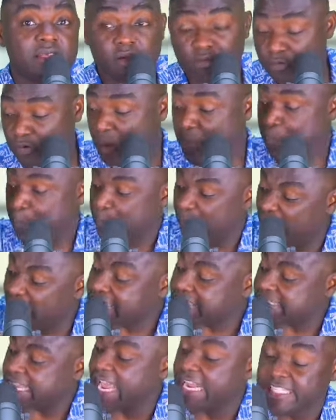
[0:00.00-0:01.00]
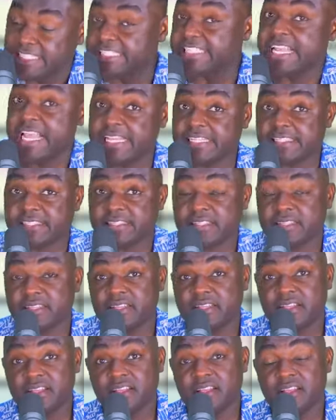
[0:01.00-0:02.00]
For the past 8 years.
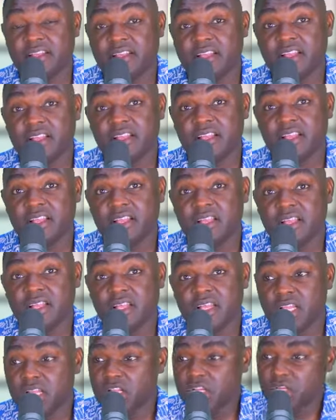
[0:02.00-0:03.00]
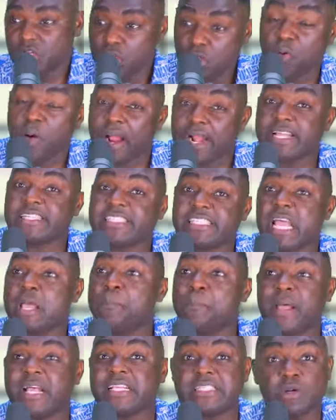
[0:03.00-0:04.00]
You are the same
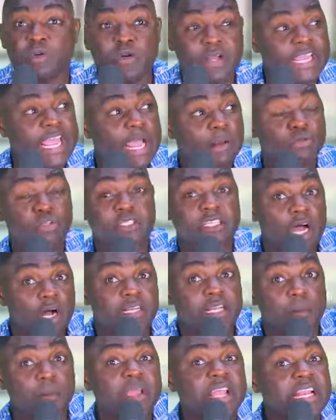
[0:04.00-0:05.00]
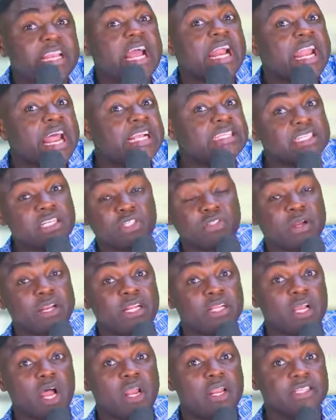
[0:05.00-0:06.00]
person who came to tell them in their nursing
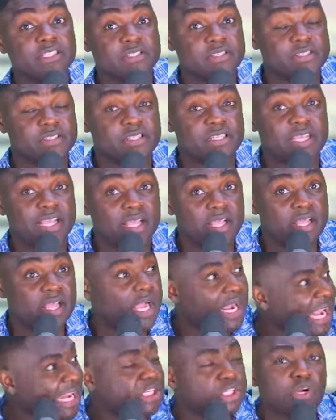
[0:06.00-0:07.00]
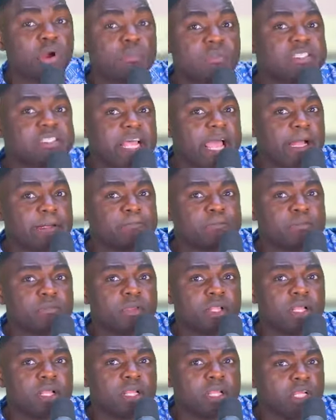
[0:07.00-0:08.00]
training colleges. Katram said,
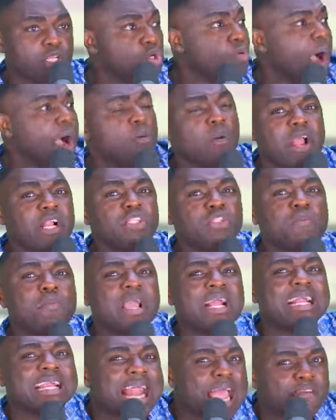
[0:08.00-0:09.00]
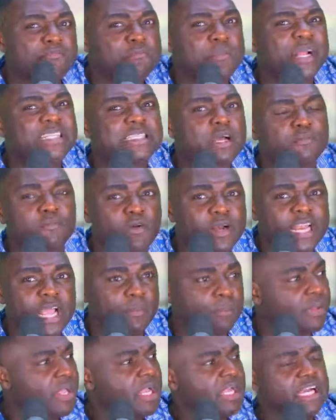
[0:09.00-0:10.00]
you are going to make life better for
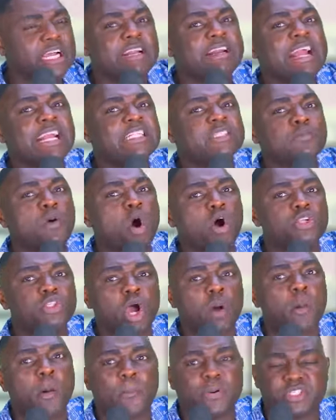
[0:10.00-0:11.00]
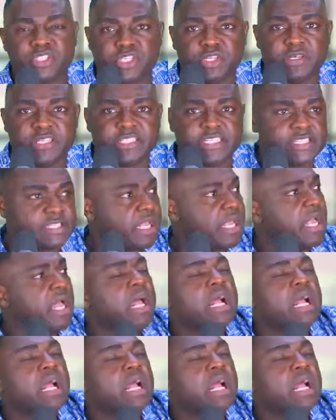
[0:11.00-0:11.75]
them. Create more job opportunities.